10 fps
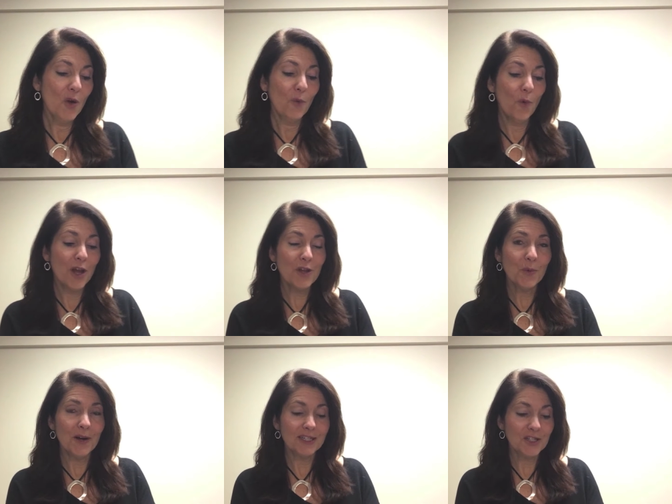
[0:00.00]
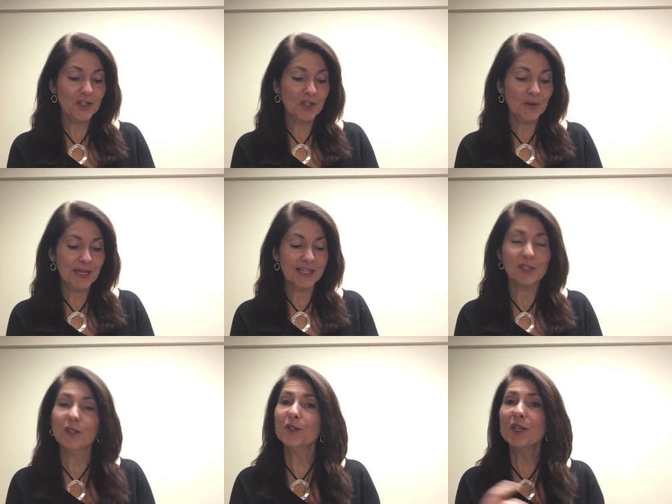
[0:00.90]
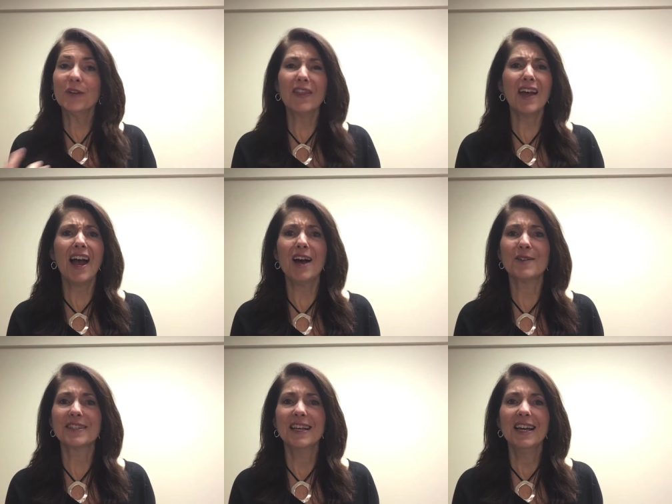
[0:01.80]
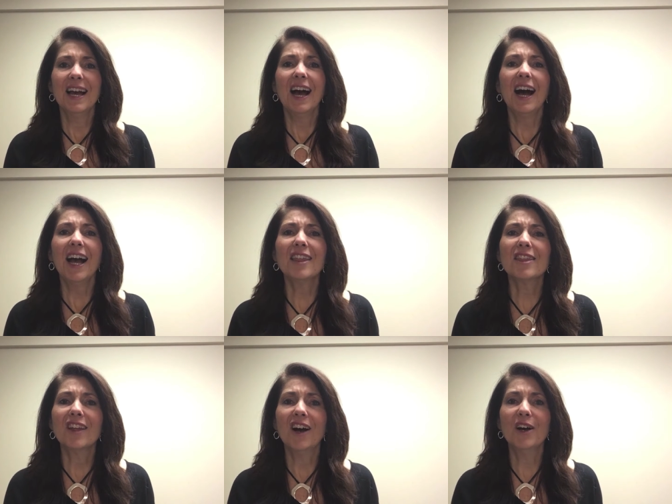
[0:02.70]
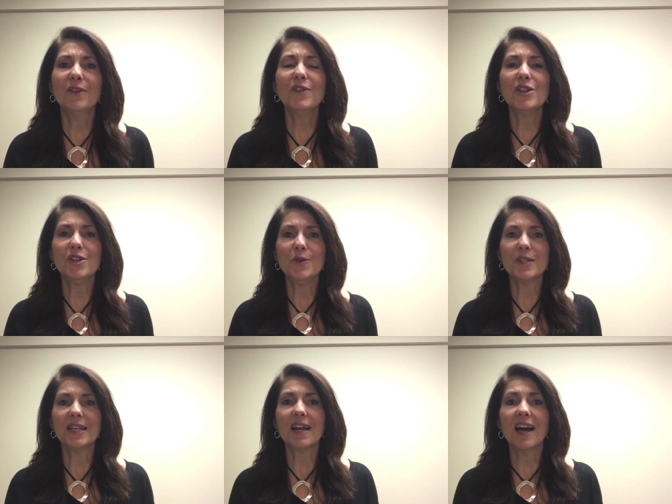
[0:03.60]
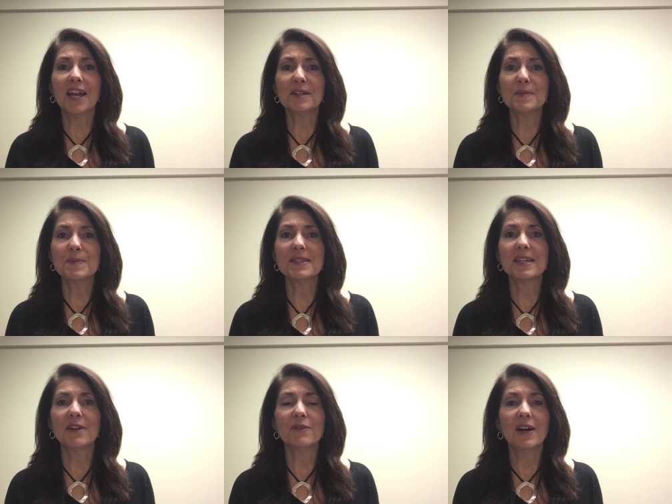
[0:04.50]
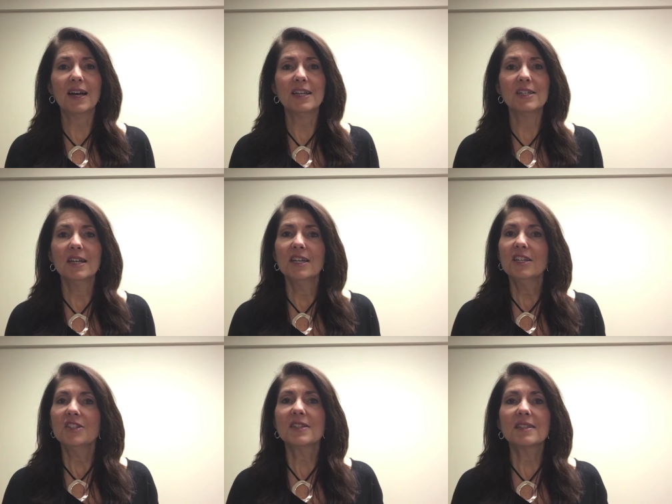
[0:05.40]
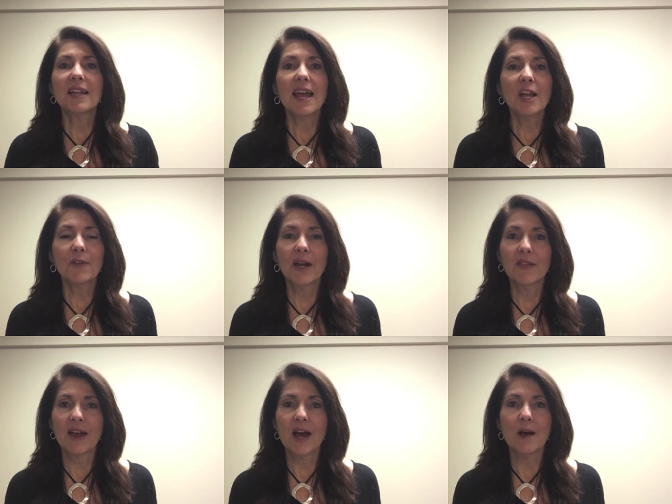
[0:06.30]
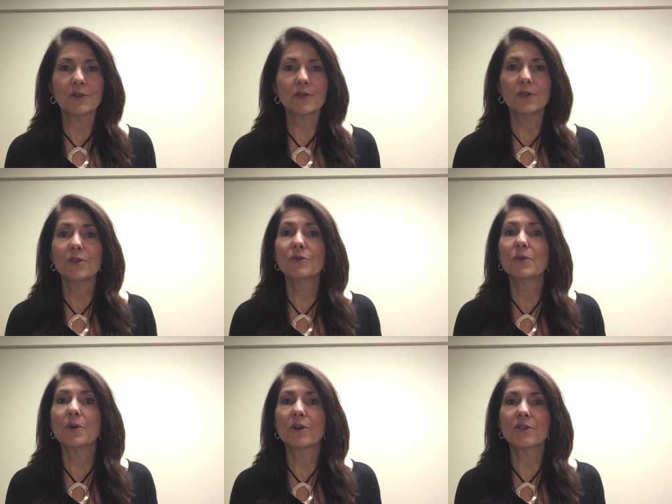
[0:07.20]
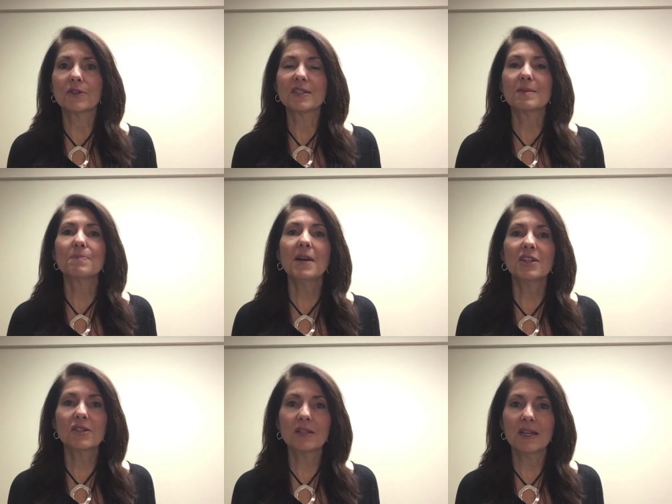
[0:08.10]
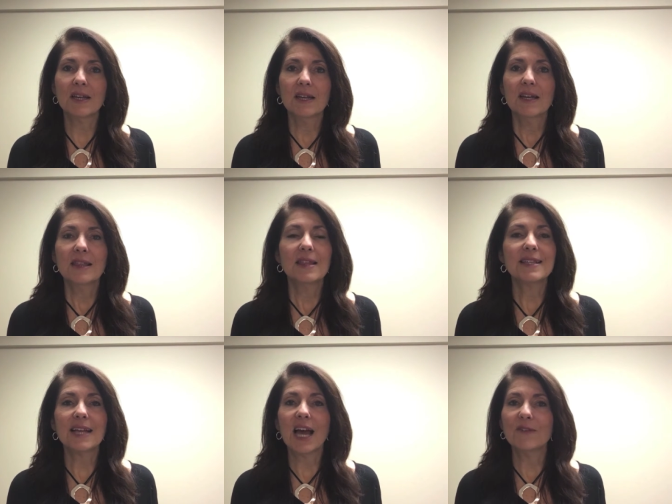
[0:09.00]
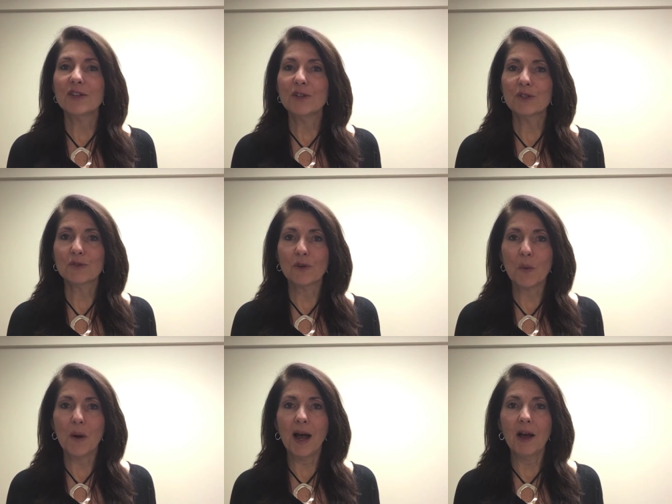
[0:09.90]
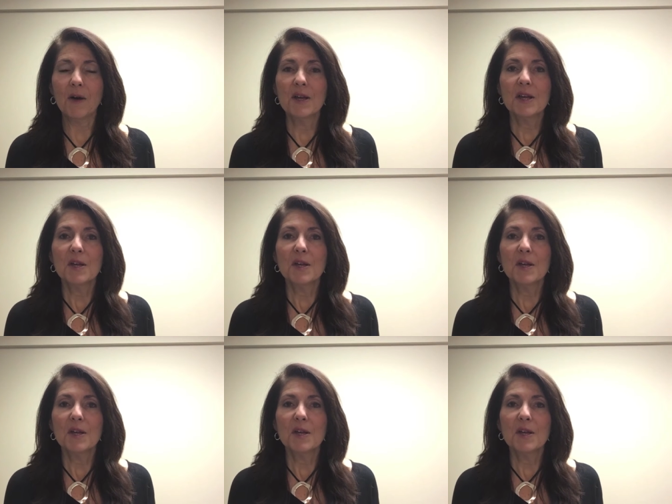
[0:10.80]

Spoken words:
What you want to do is look around the house. I love using items that I find just laying around the house or in the drawers, or especially things I haven't used for a while,